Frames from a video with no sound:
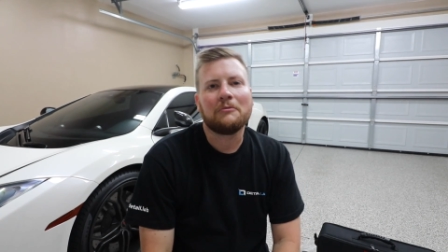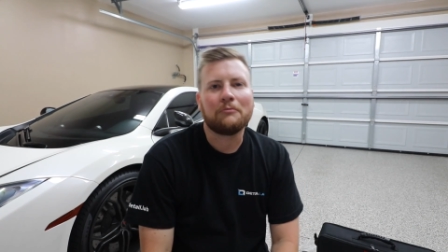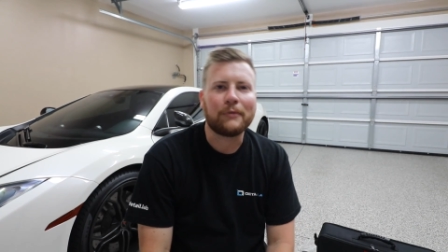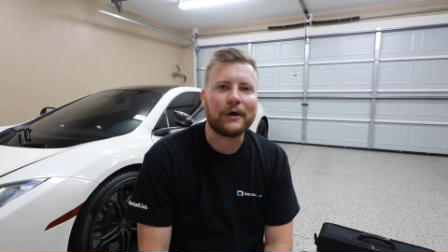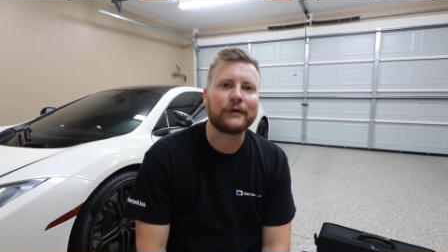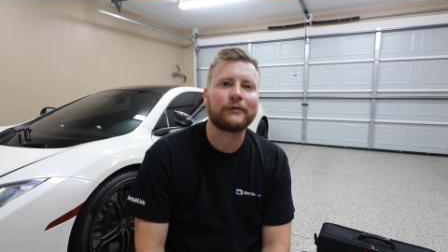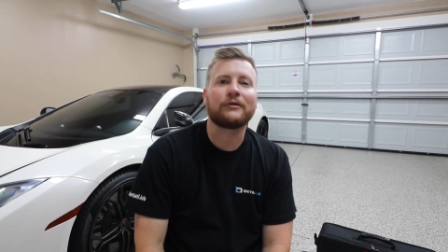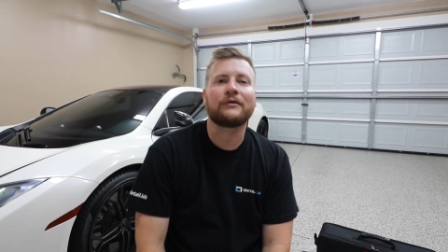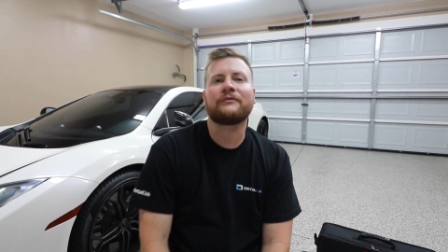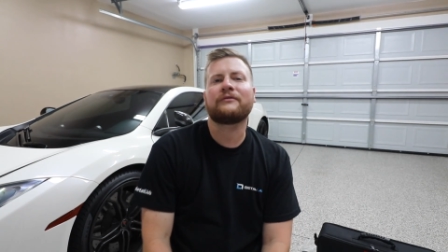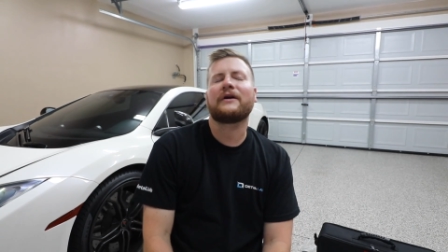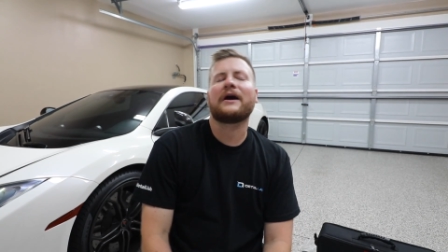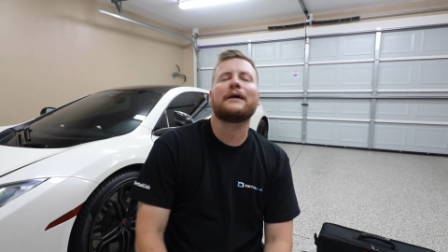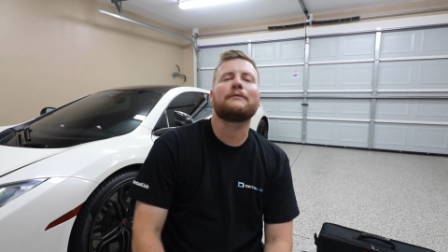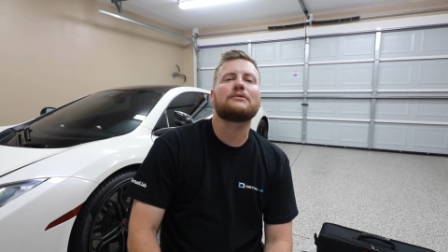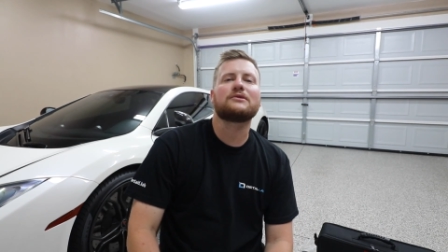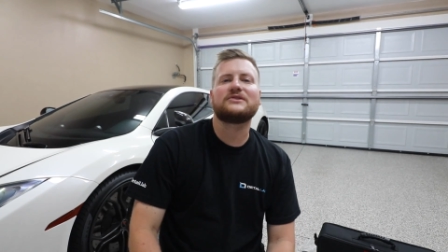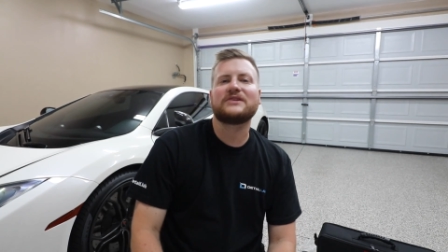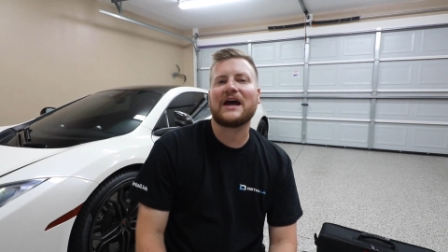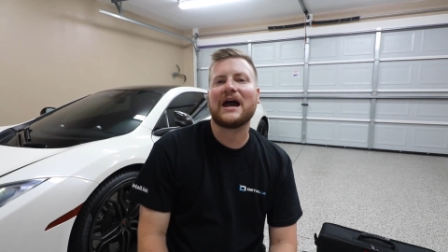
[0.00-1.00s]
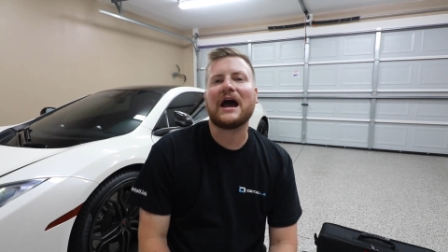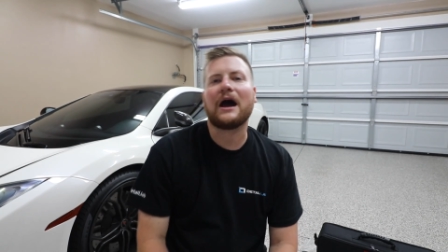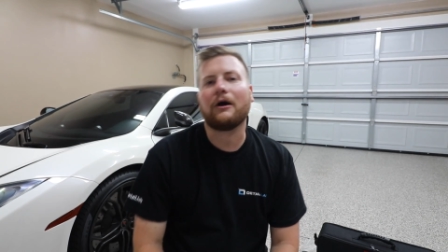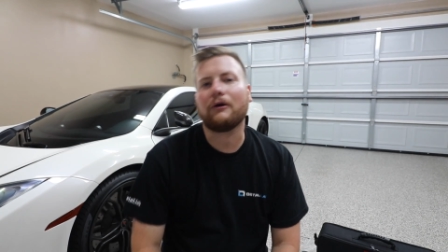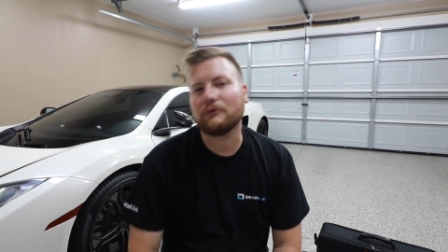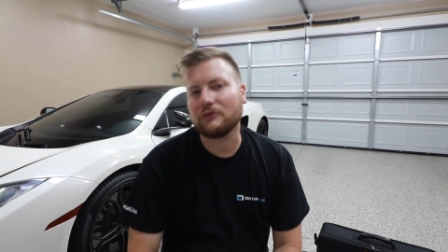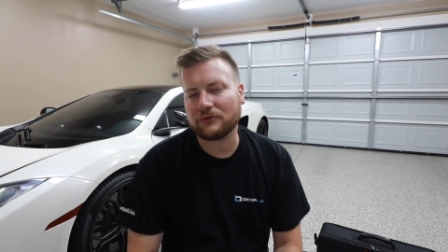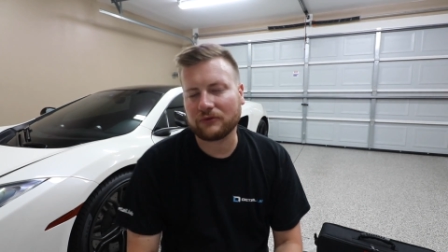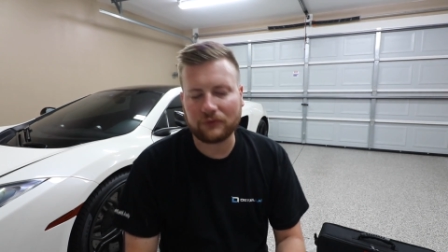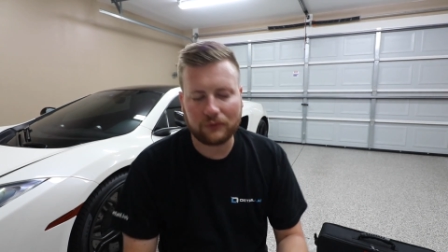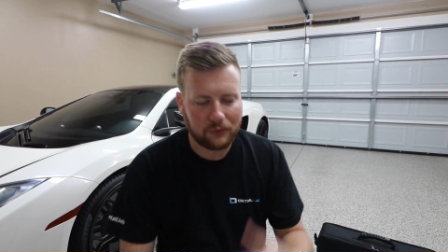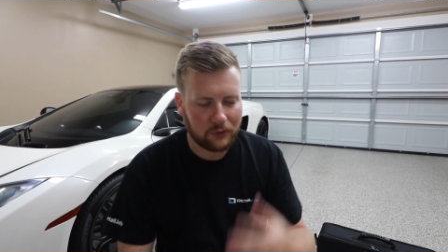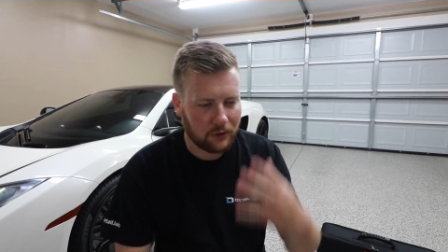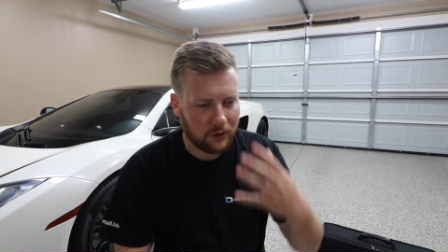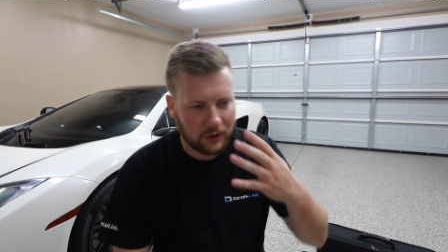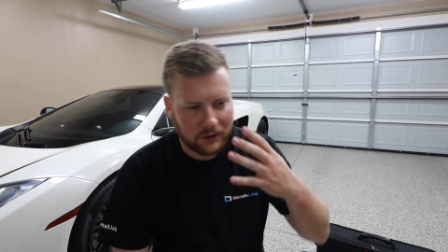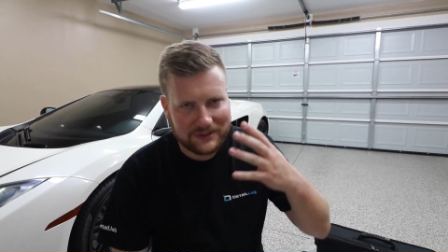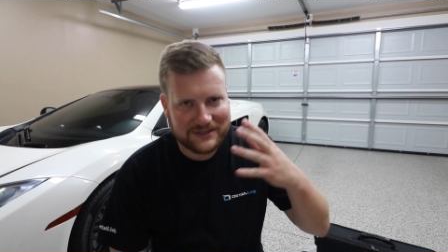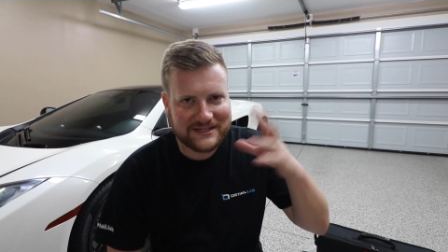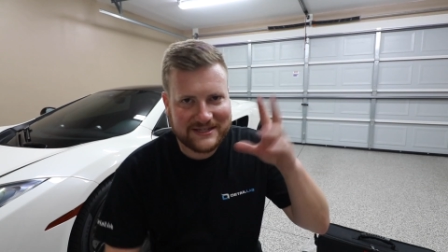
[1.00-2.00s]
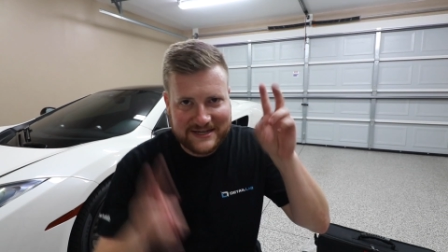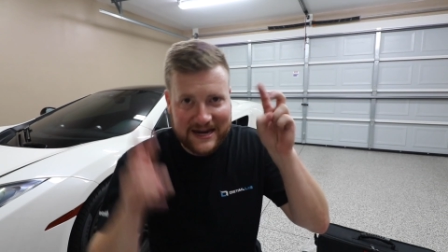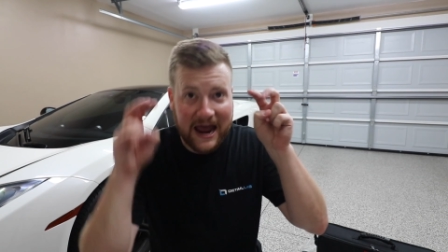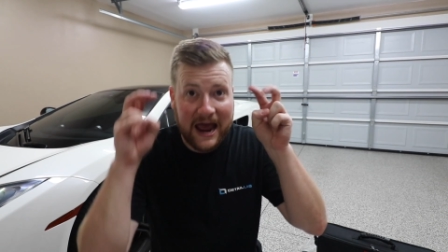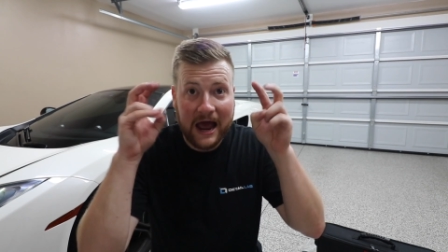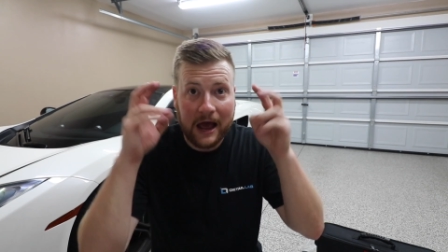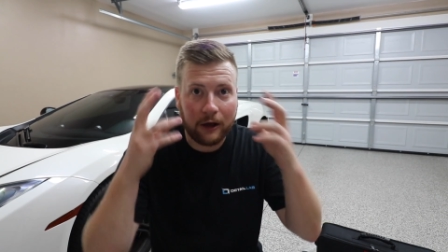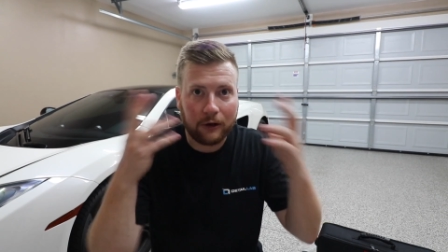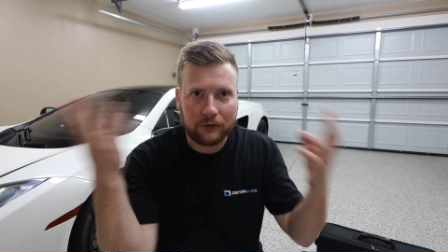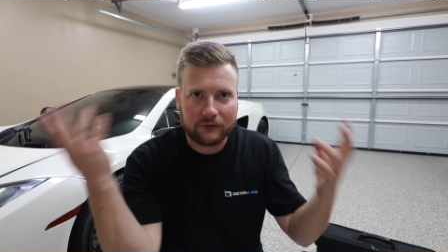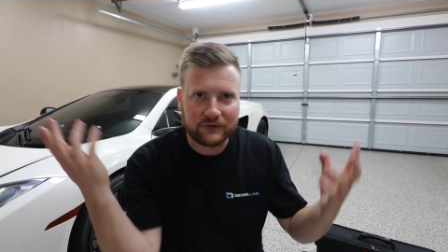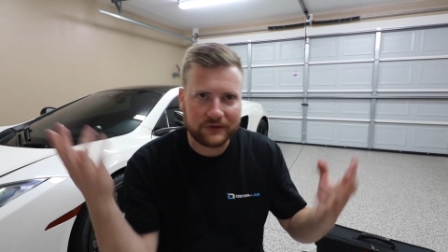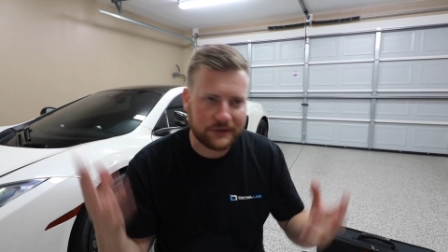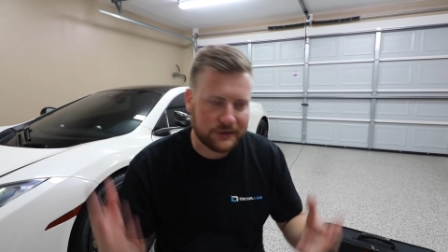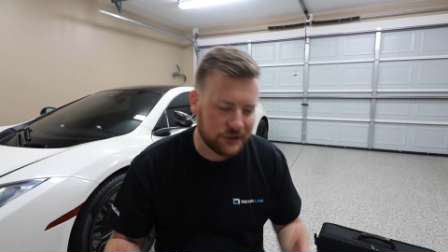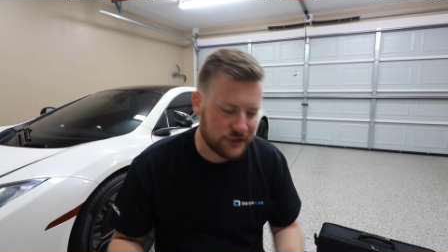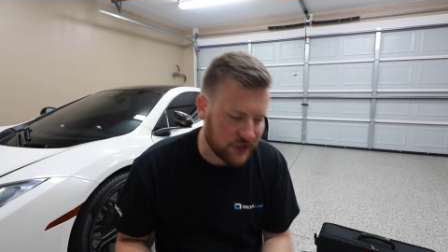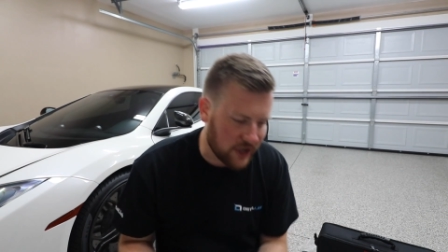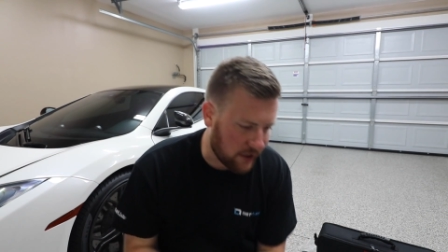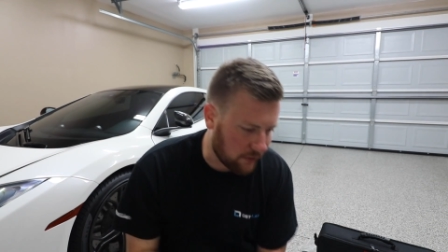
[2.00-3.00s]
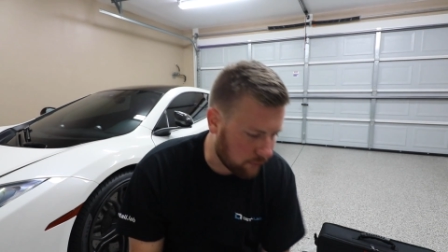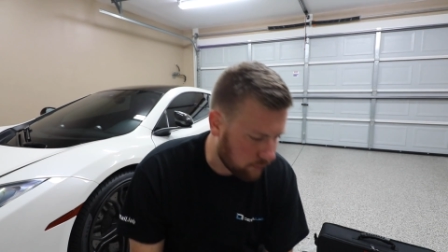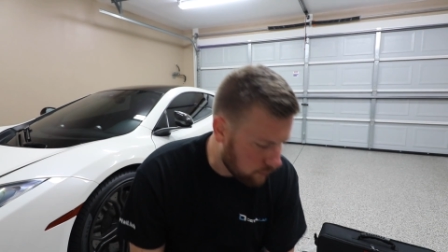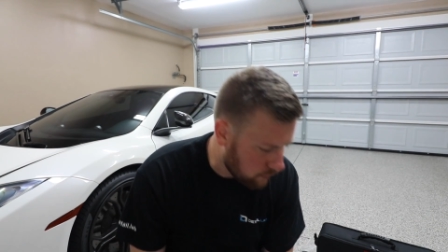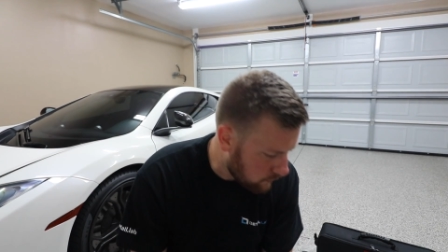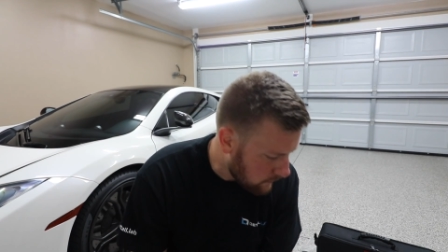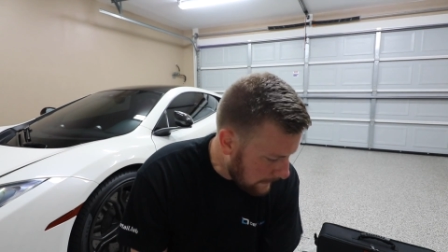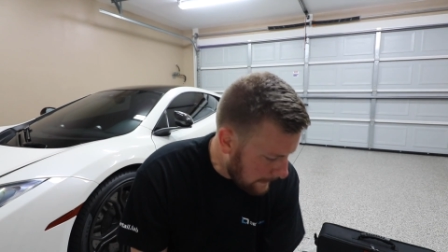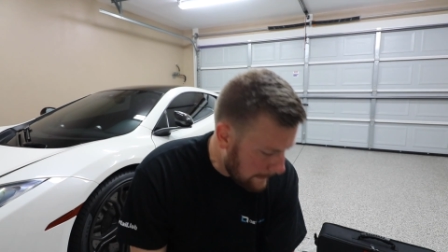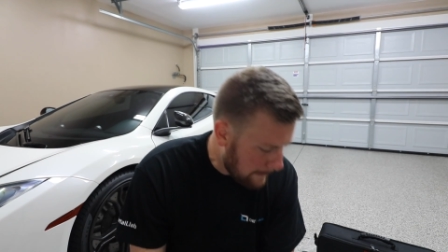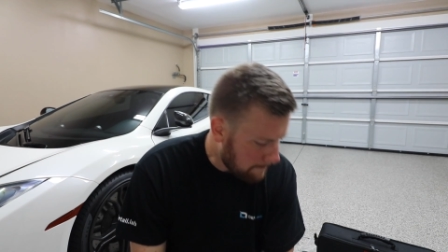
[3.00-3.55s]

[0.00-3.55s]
microfiber towels or towels in general.